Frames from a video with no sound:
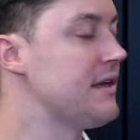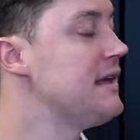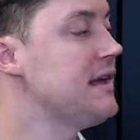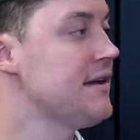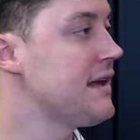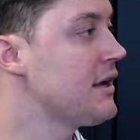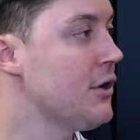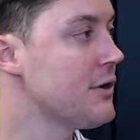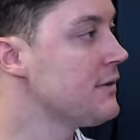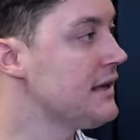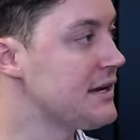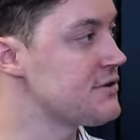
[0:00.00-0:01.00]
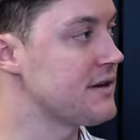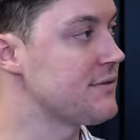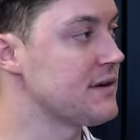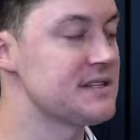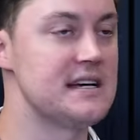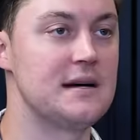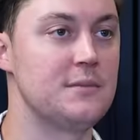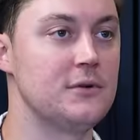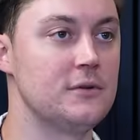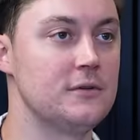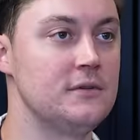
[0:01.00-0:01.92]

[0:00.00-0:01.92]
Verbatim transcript: the Hyundai Kona Electric, for example,